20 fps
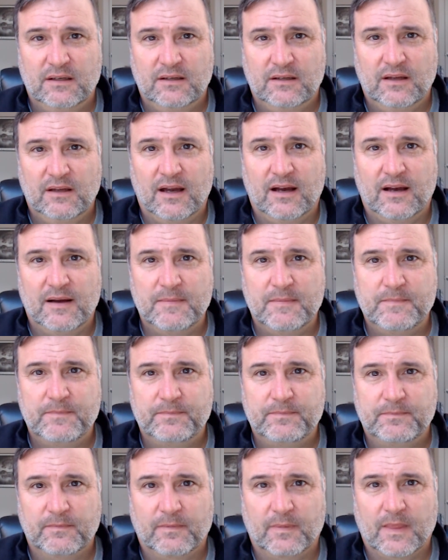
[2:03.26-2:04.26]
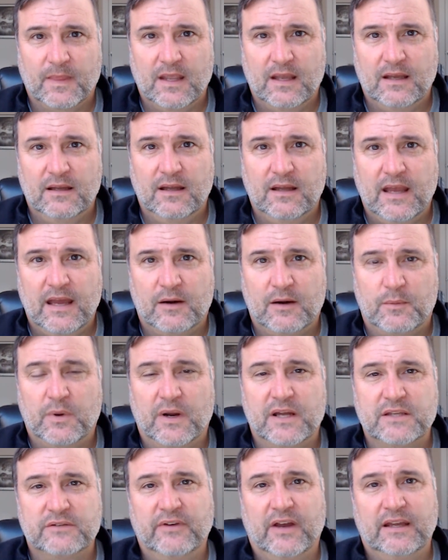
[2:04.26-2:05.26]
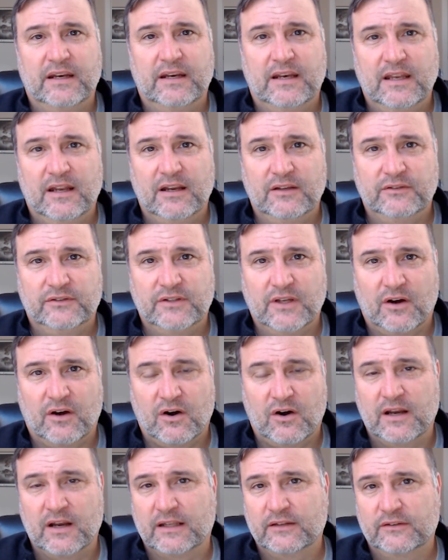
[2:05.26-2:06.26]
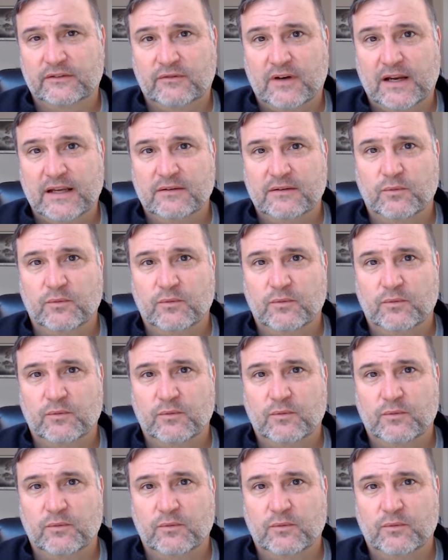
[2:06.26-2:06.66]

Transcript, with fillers: um, enterprise value to, to, earnings, right?